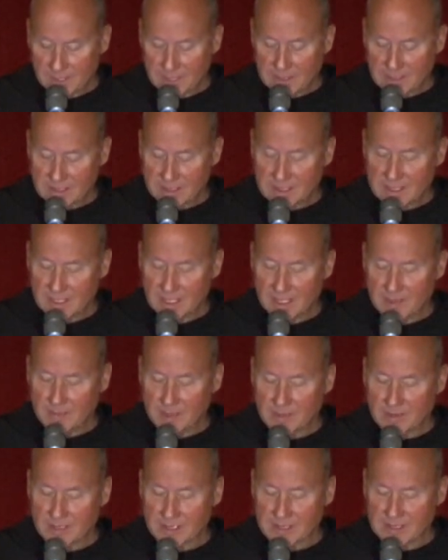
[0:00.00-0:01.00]
I just think
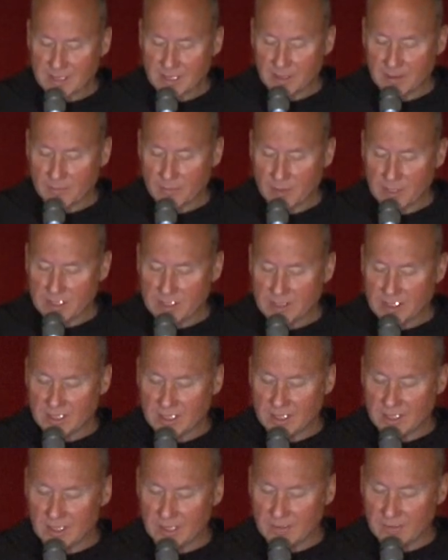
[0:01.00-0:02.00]
about the
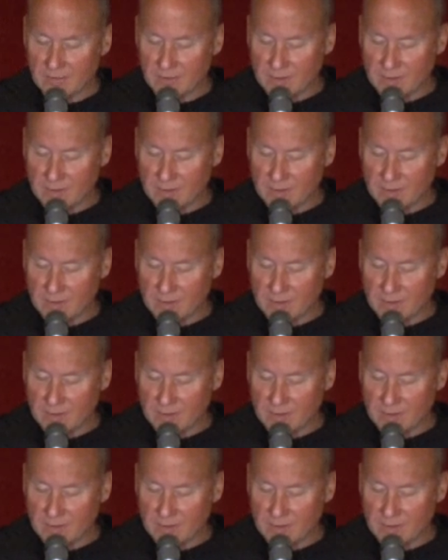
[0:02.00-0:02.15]
celebration of,